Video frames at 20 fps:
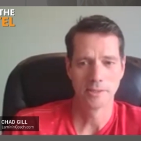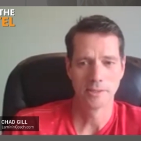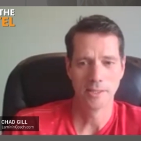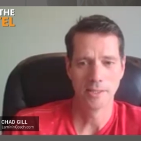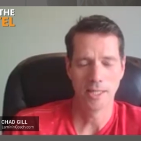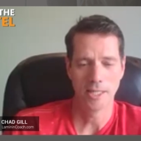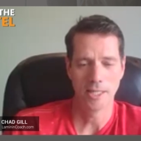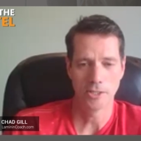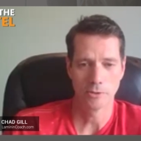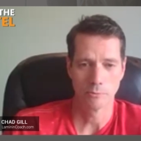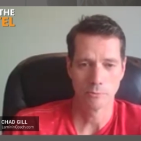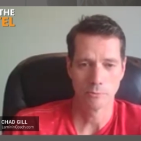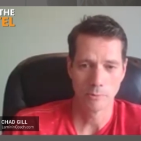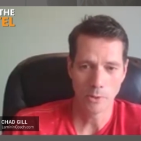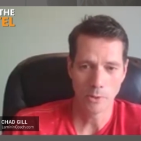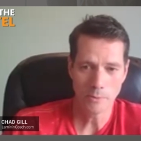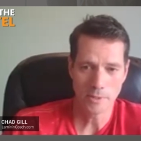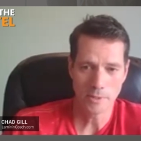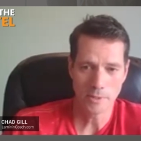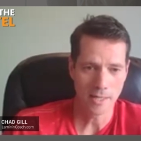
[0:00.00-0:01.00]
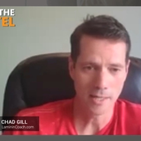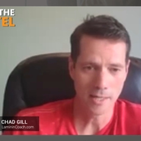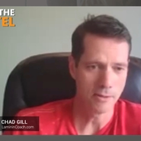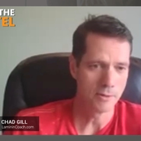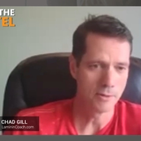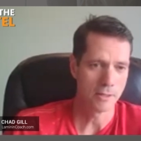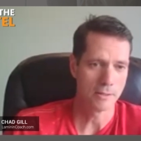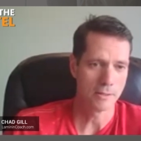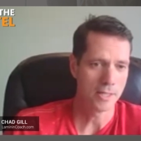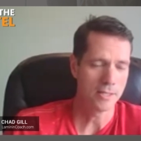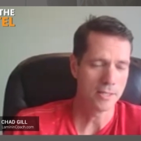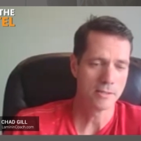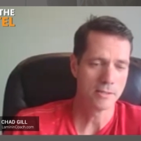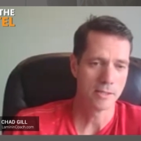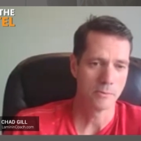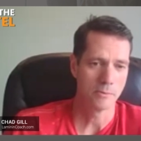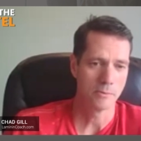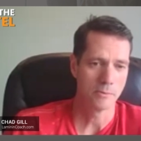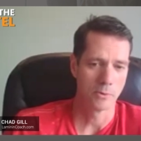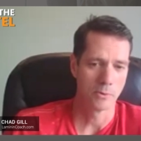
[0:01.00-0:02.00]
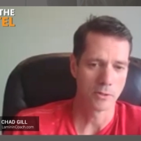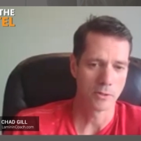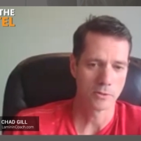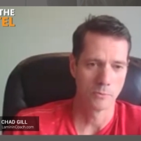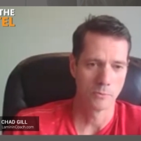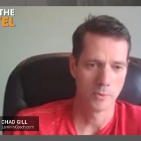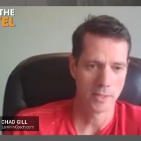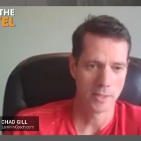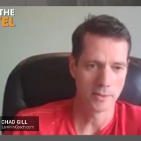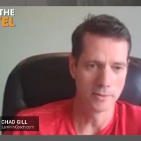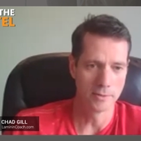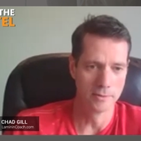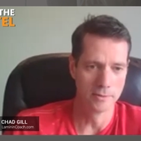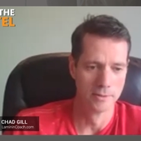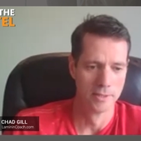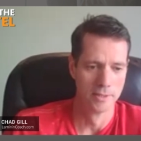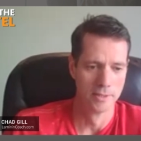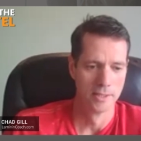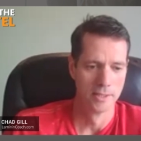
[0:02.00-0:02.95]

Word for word: And then I just wrote down the things that worked well,